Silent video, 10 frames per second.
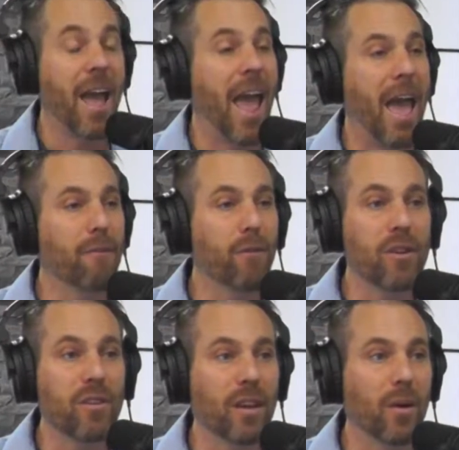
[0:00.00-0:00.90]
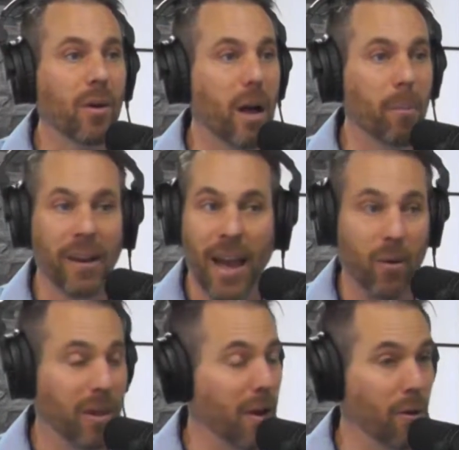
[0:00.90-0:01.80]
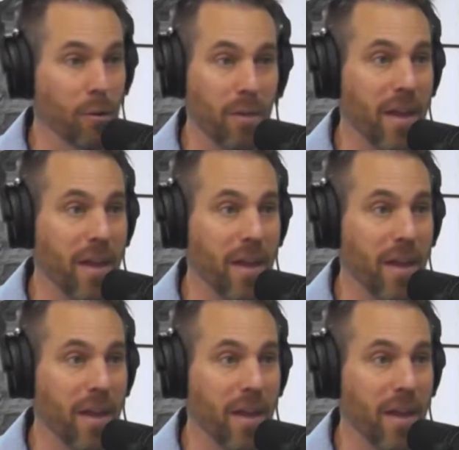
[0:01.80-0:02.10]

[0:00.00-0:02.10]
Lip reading: every single company, I don't care who they